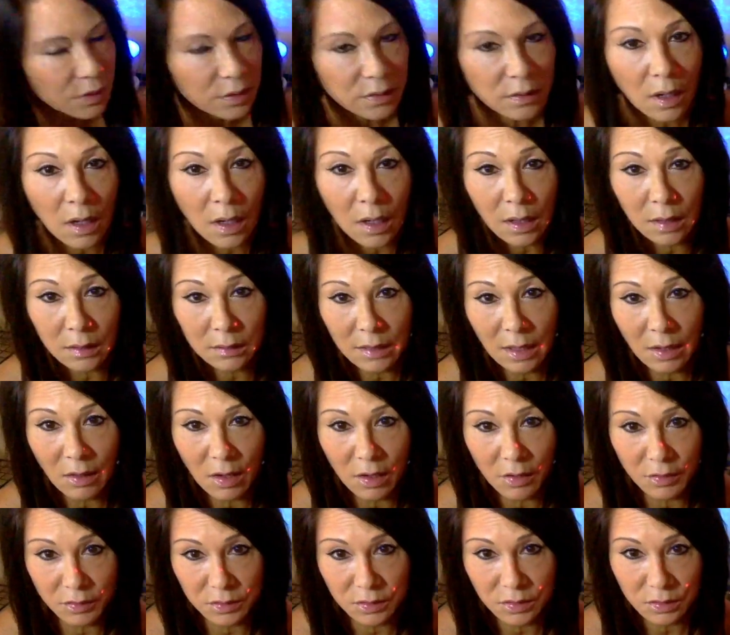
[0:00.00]
to not allow
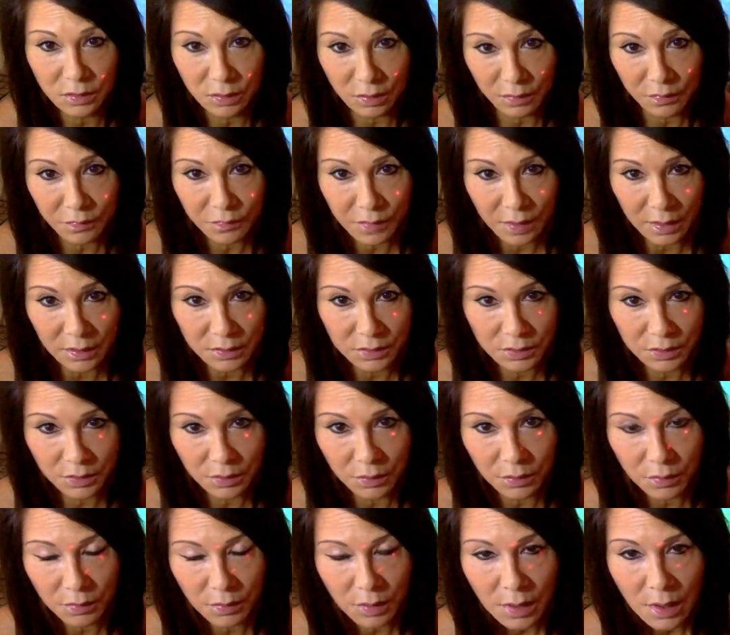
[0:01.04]
others to affect
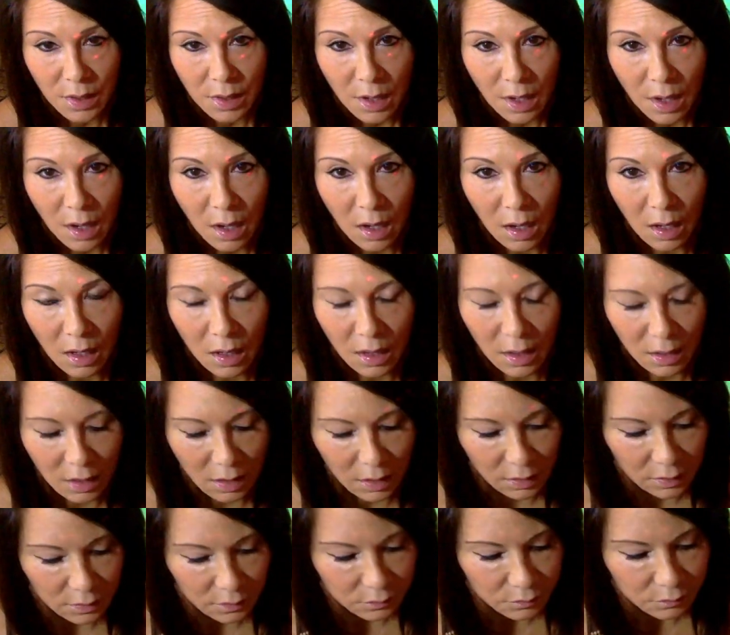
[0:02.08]
you.
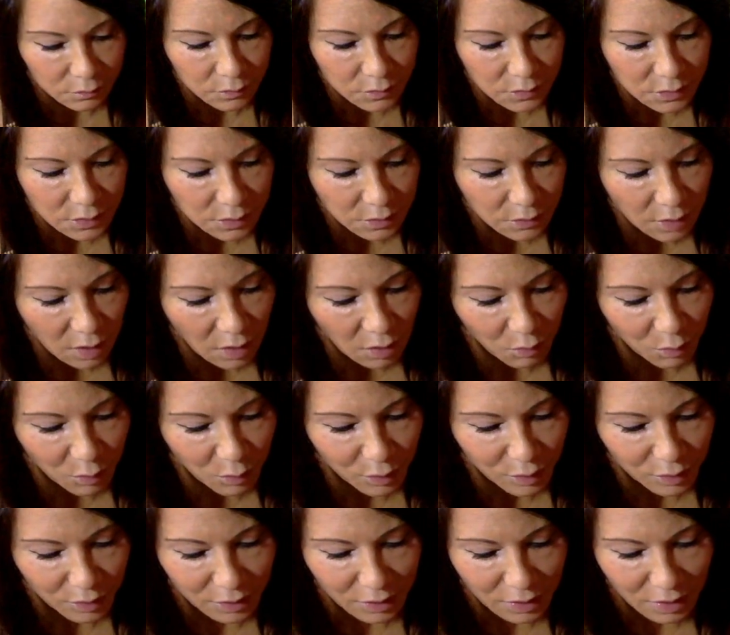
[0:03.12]
to not
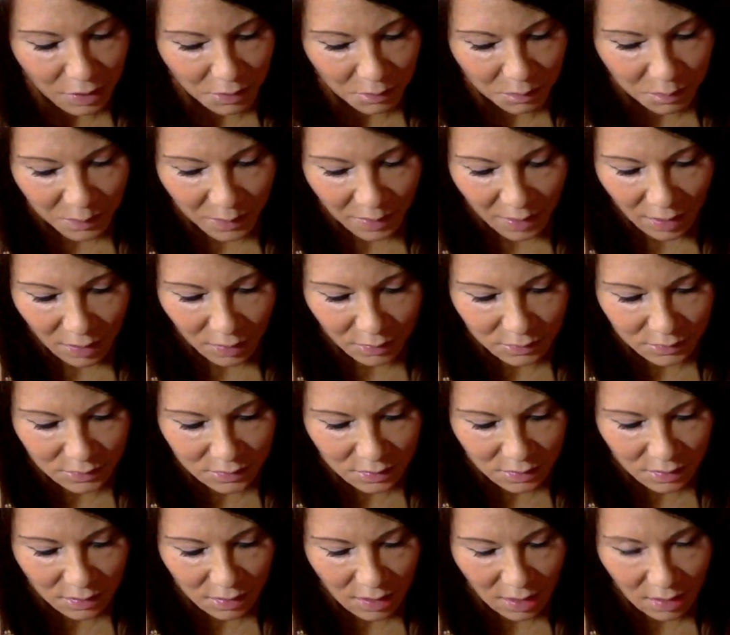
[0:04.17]
worry about
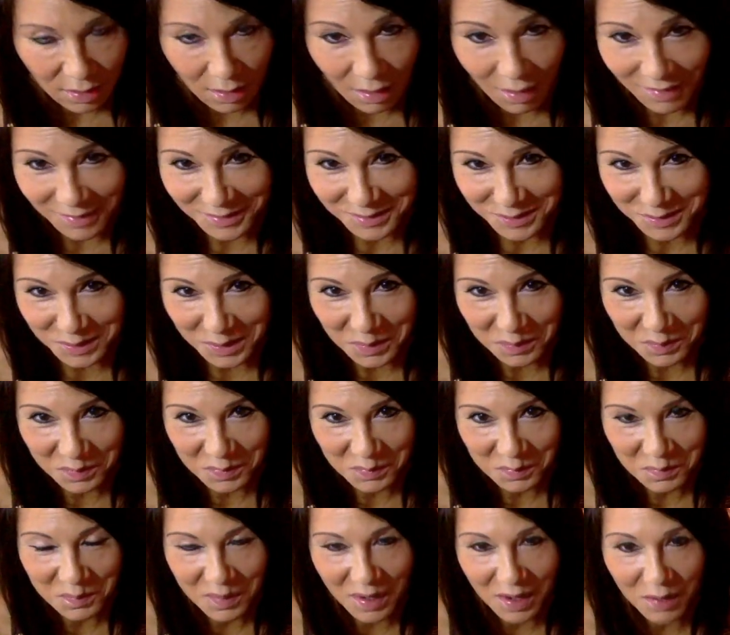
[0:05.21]
the gossip,
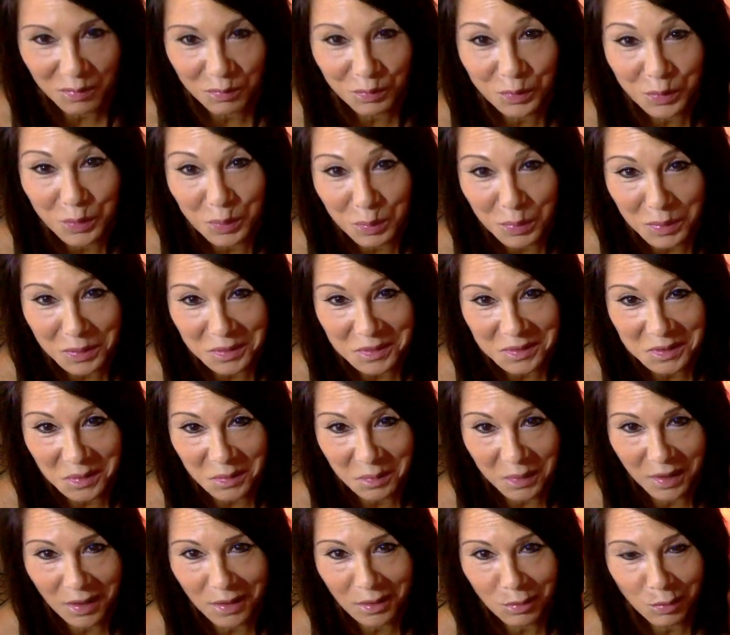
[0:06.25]
about rumors,
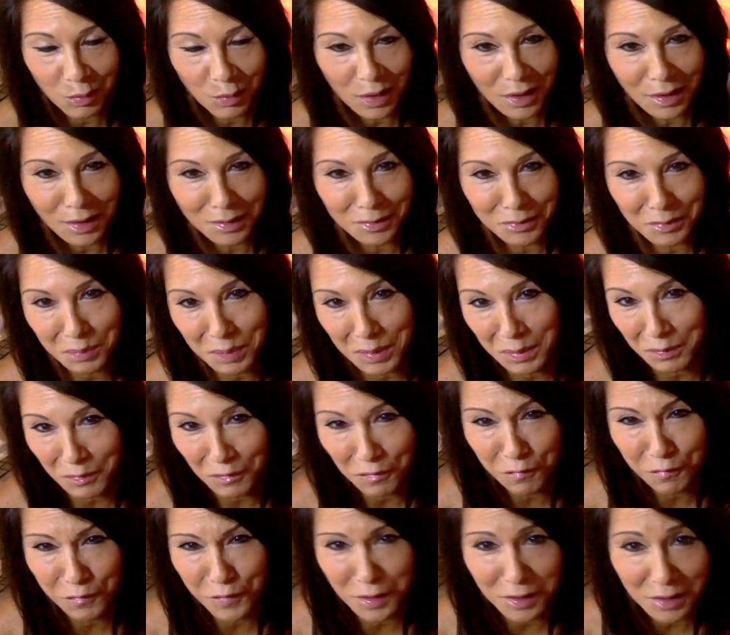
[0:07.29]
about what other people
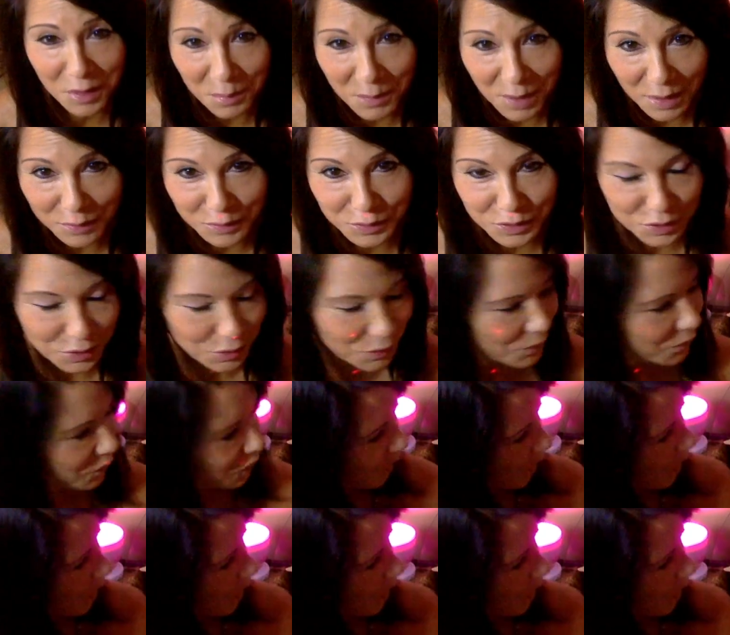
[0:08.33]
feel about you.